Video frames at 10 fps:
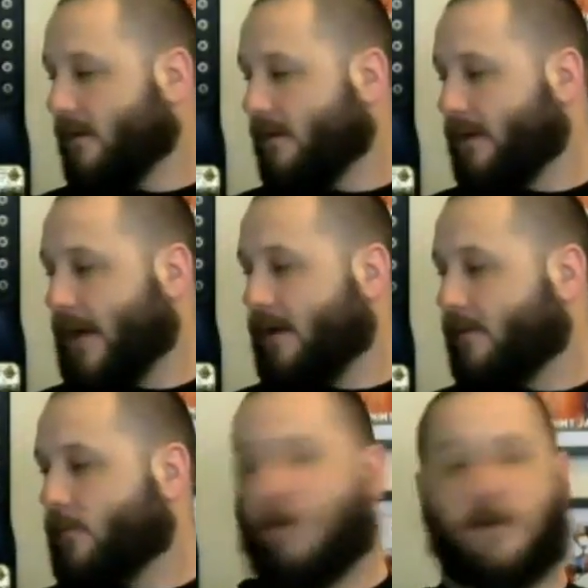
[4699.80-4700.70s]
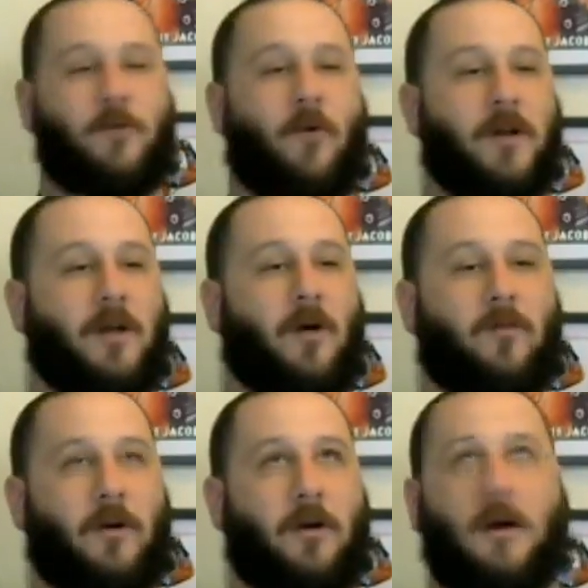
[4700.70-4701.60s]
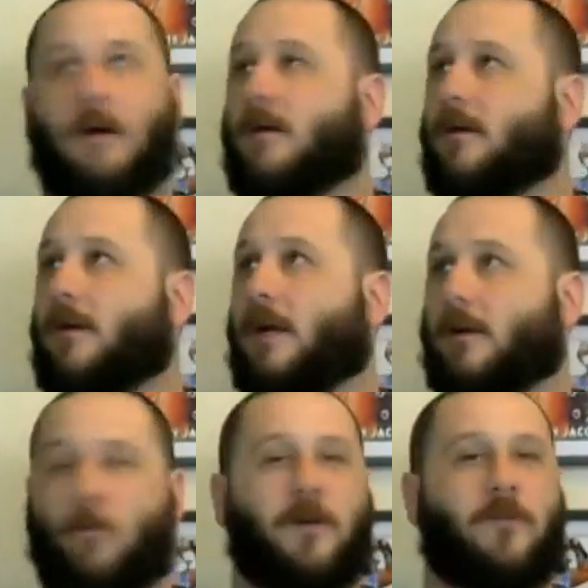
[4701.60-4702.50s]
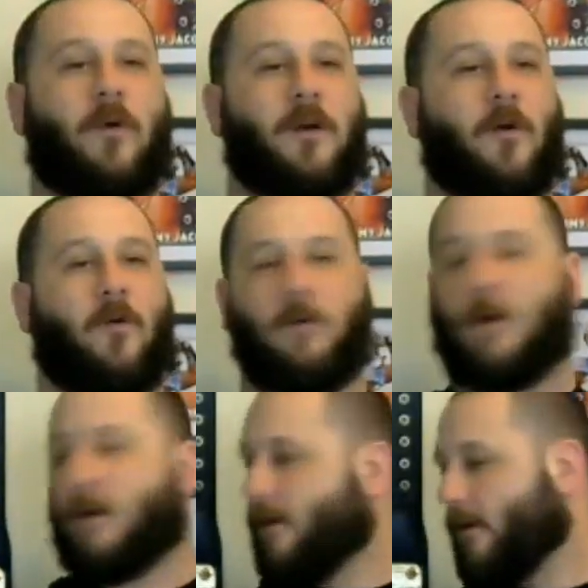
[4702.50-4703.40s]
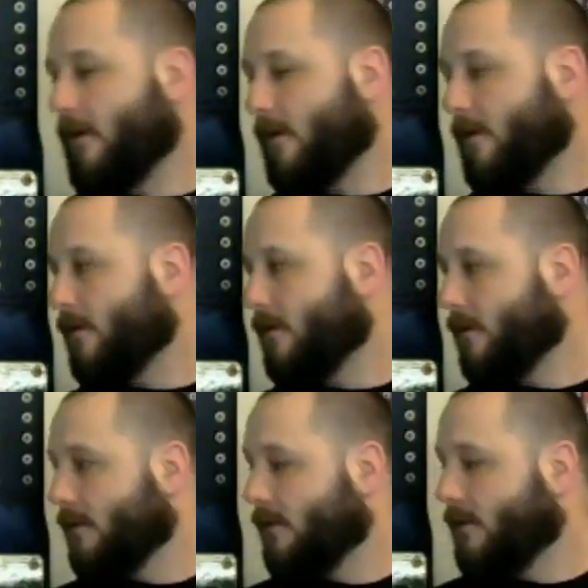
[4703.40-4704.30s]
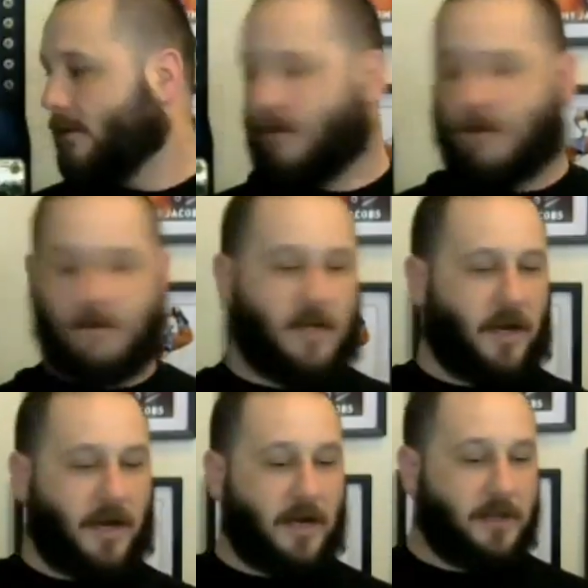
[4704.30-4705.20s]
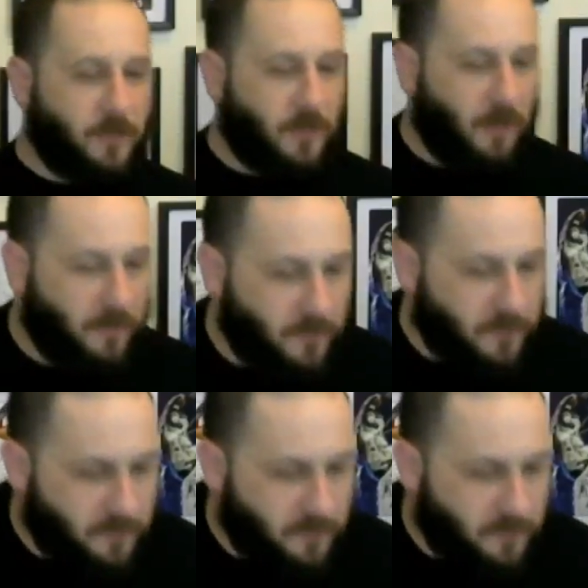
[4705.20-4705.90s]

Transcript: We got a 2020 over 2020 over under. Good time. I got two of those.